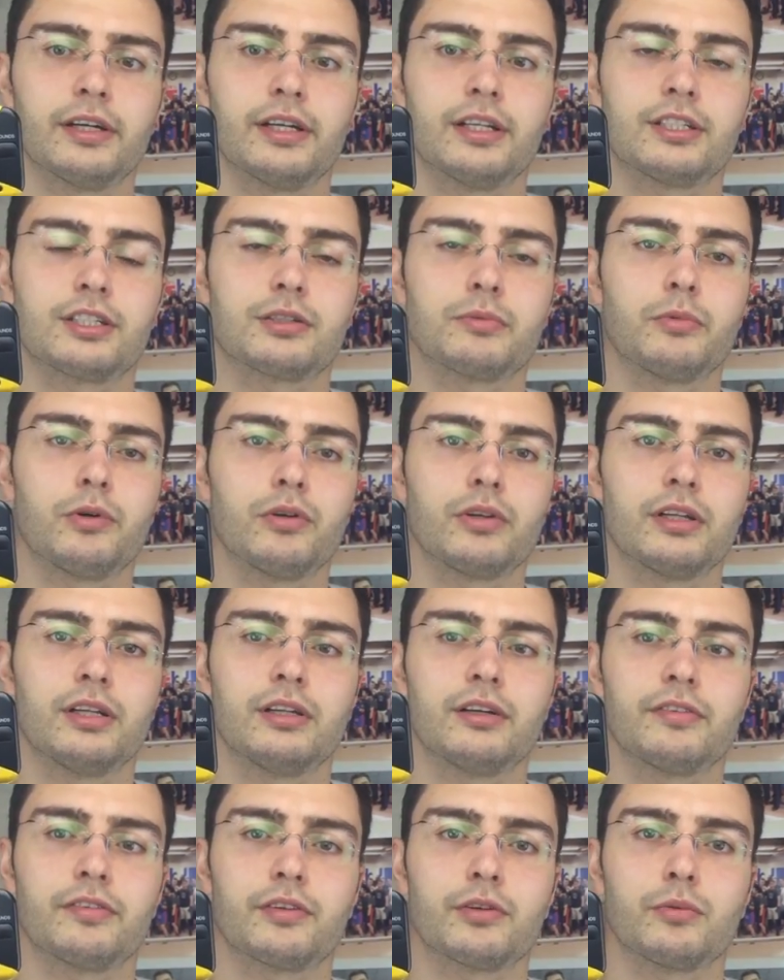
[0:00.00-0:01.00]
It's small
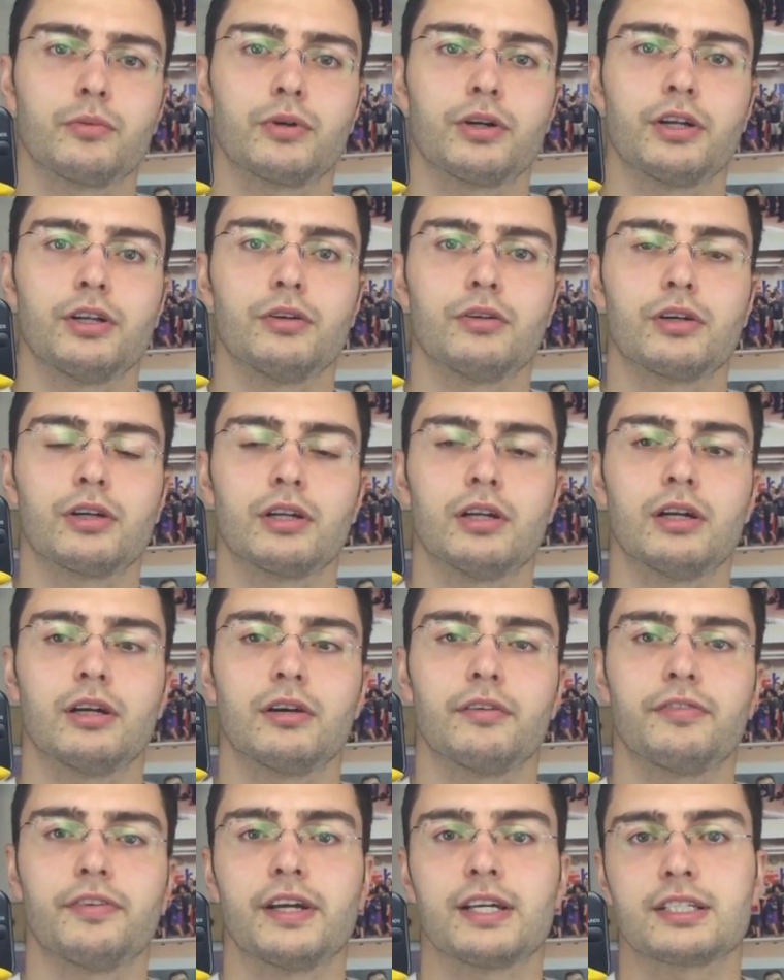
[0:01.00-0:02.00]
enough to where you could
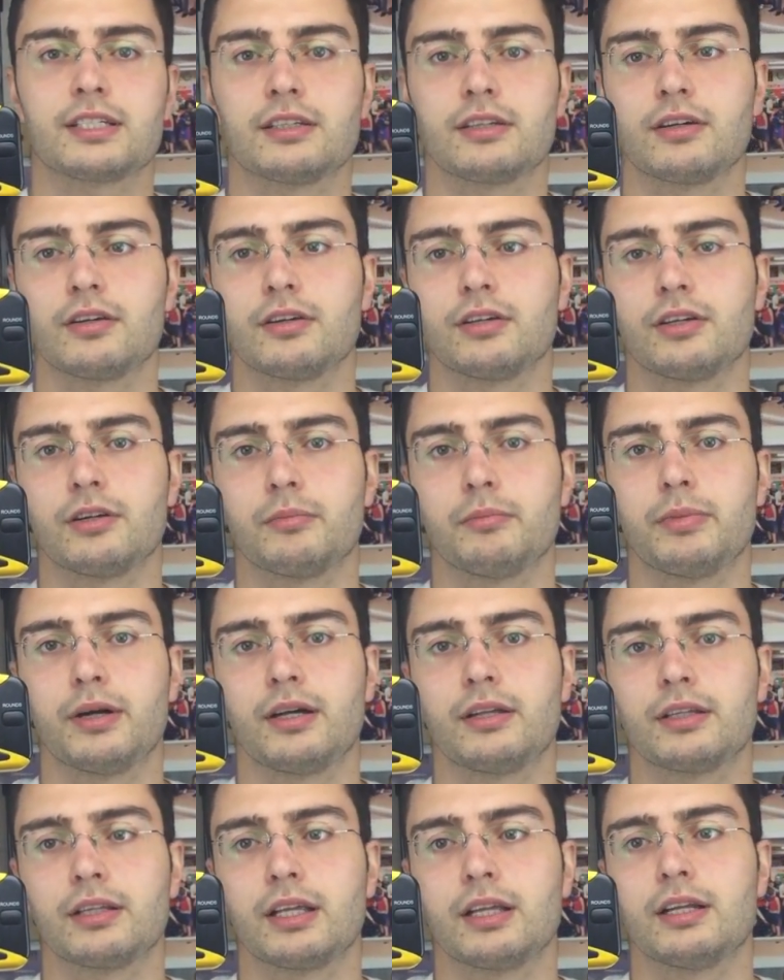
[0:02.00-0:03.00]
fasten it on your
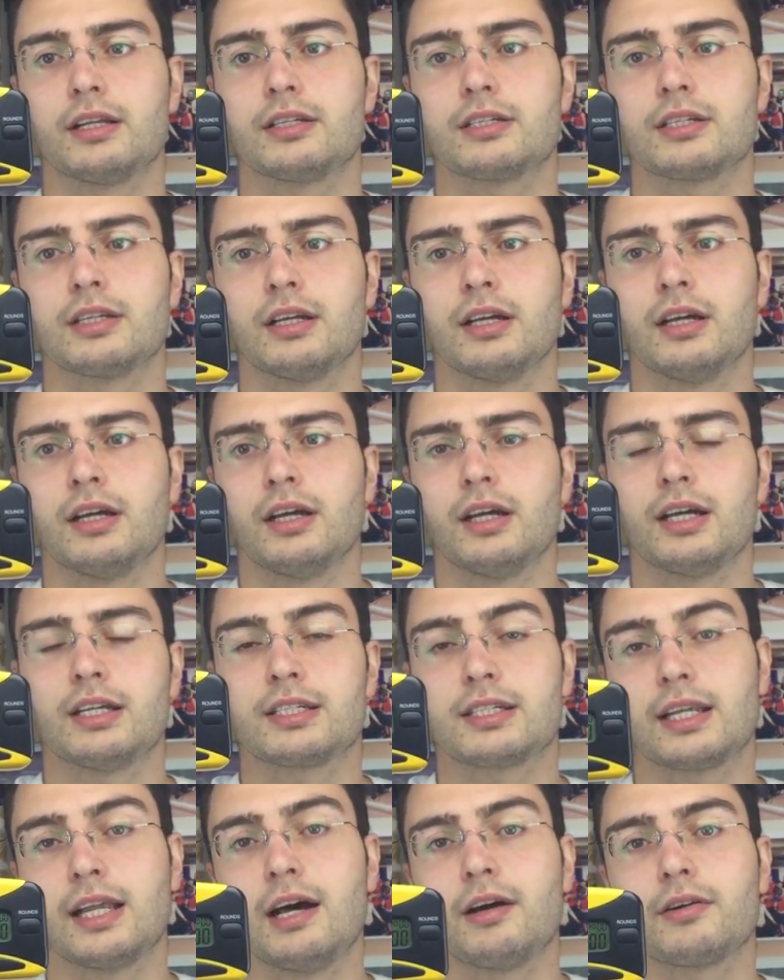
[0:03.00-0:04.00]
belt, and
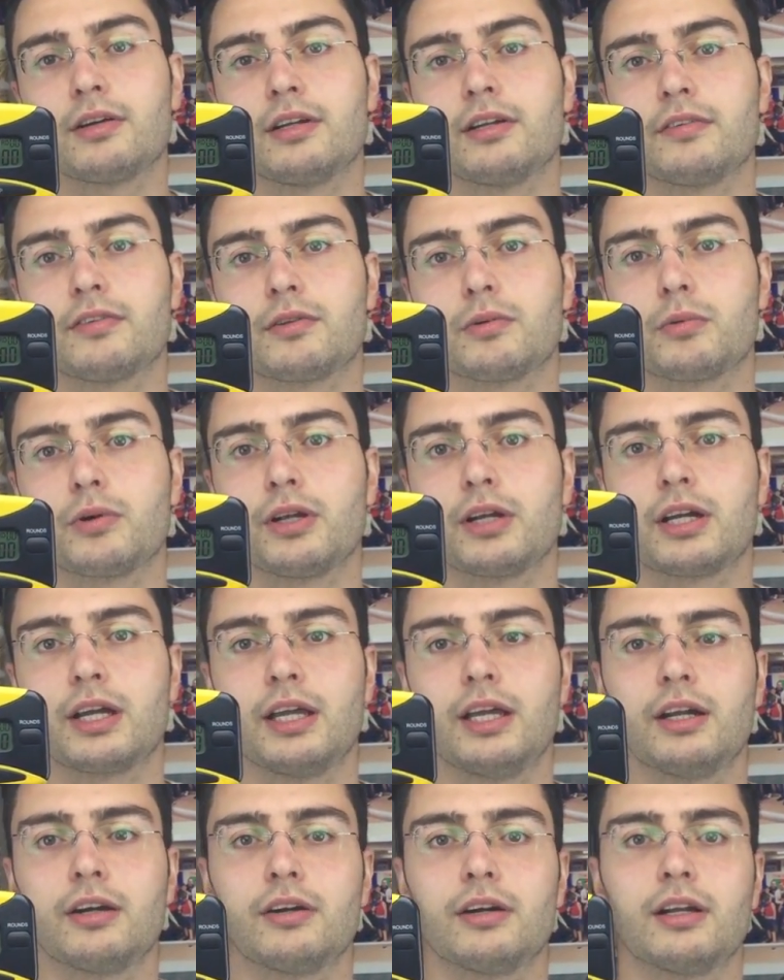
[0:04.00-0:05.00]
it's loud enough to where you
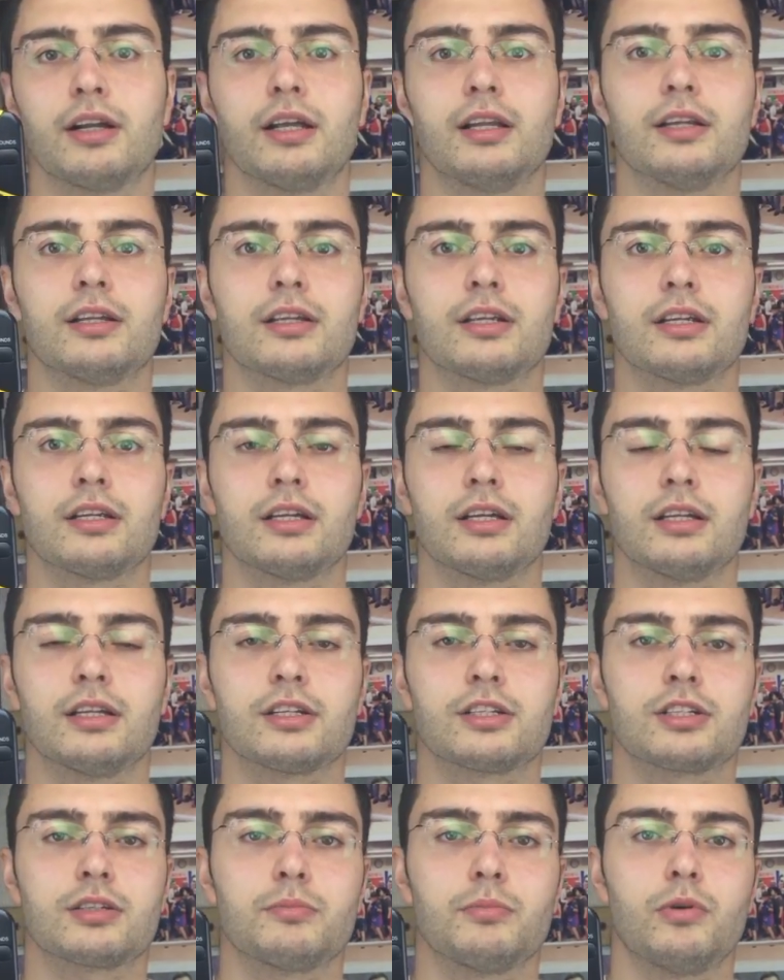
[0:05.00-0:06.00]
could hear it in
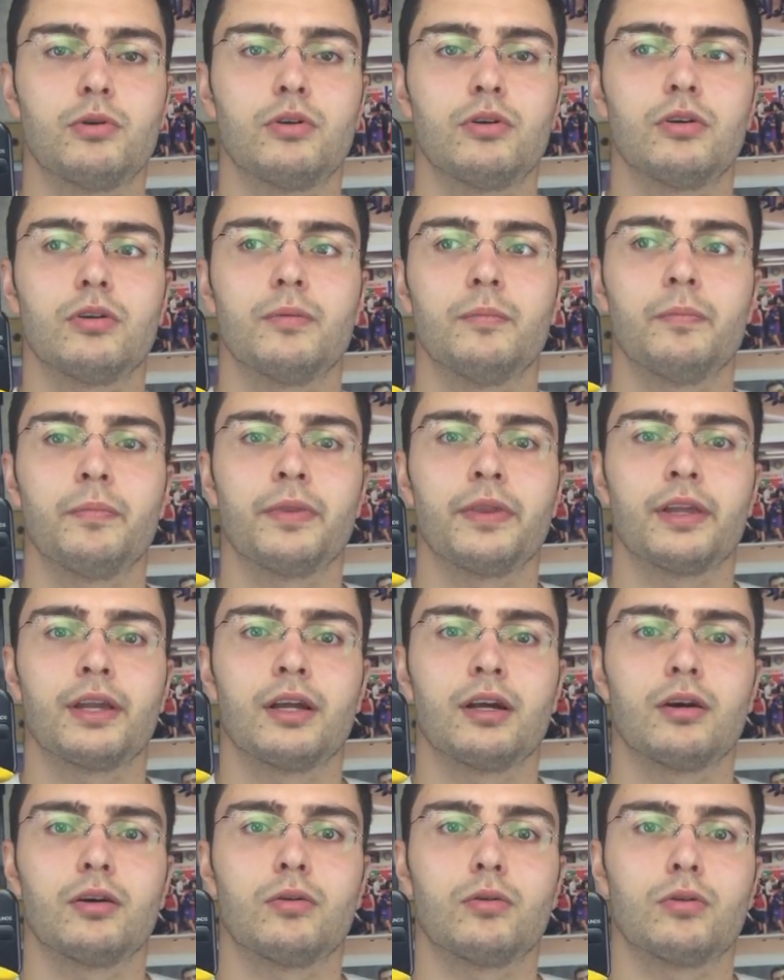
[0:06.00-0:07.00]
a small
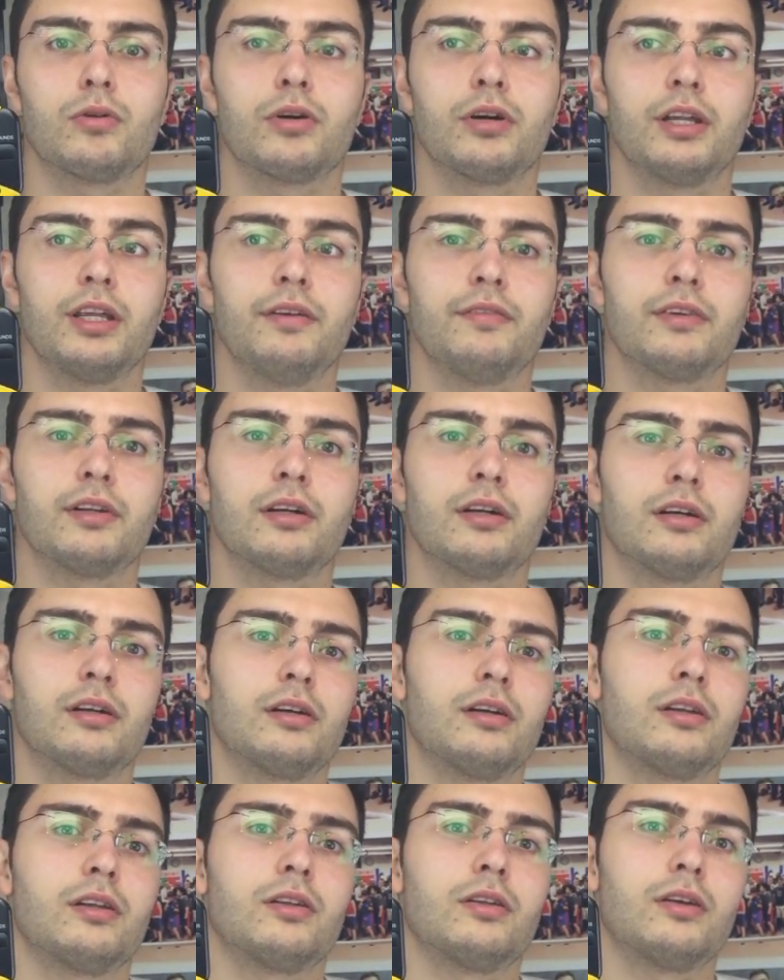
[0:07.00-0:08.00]
or even
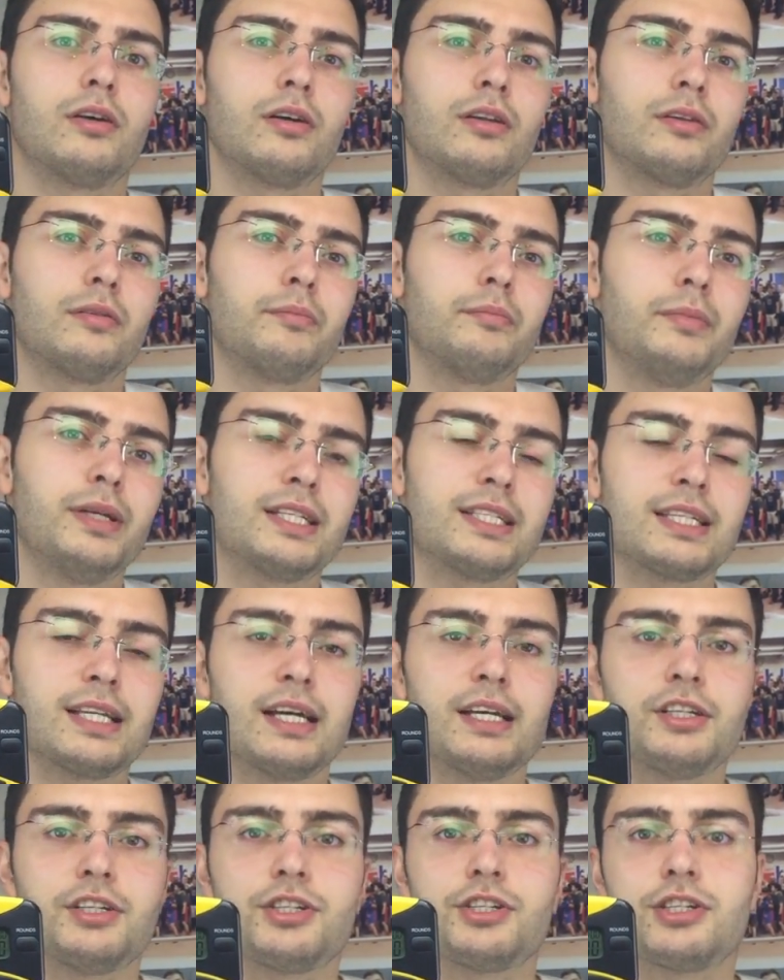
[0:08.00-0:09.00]
a
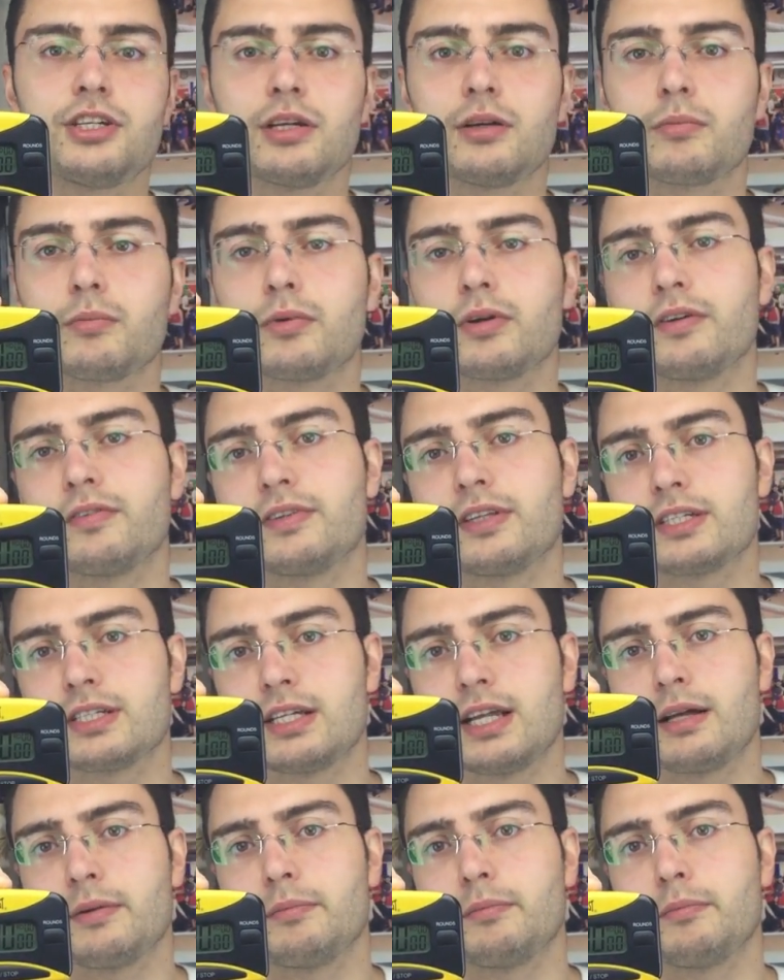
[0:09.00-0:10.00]
mid-sized gym if there's
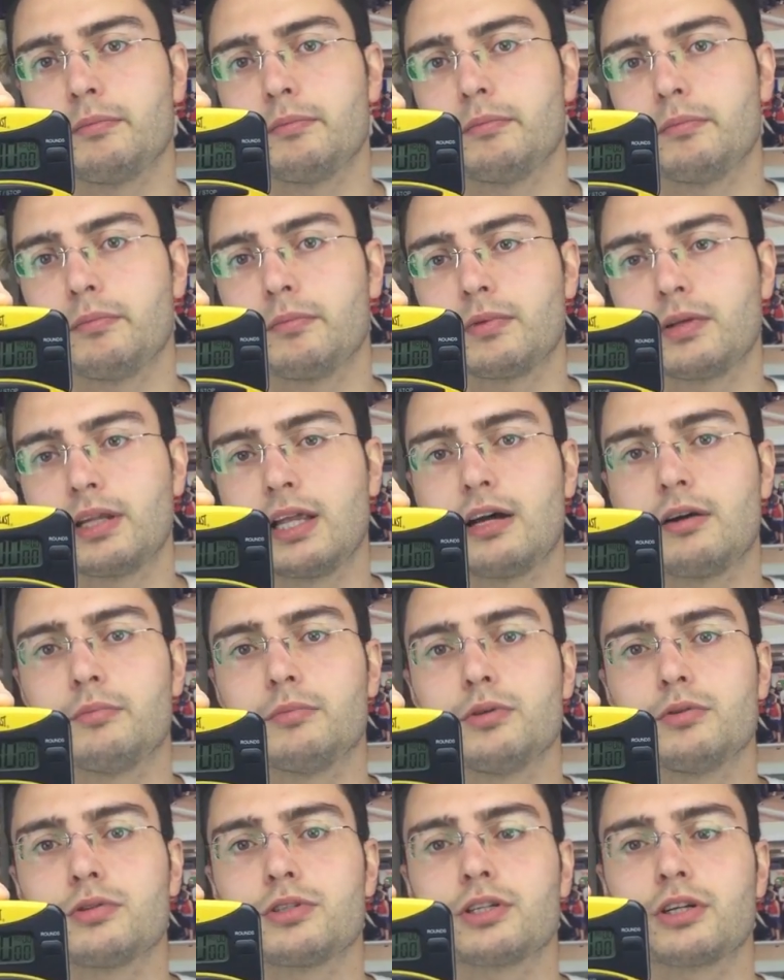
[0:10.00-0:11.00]
not loud
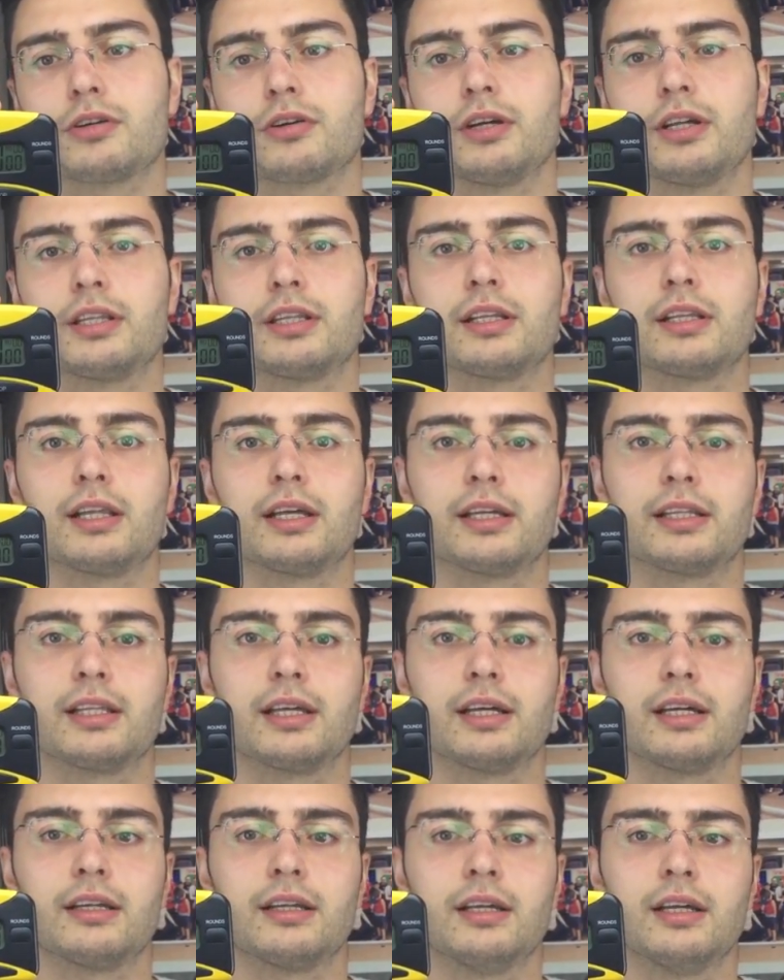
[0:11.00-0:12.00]
music or anything like
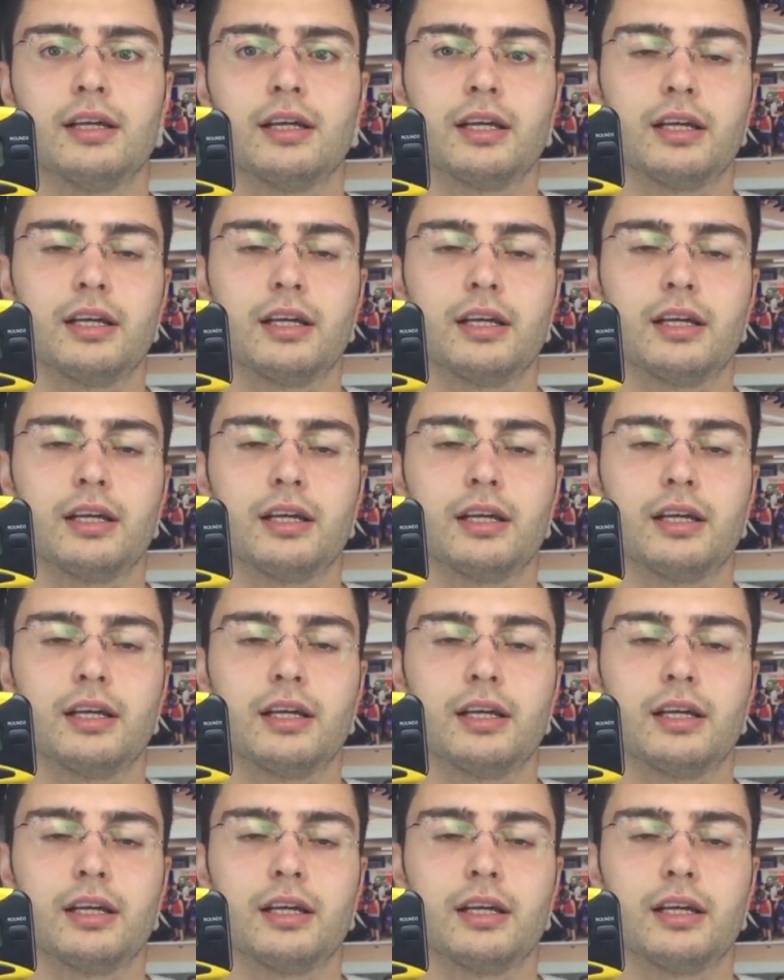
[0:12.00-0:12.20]
that.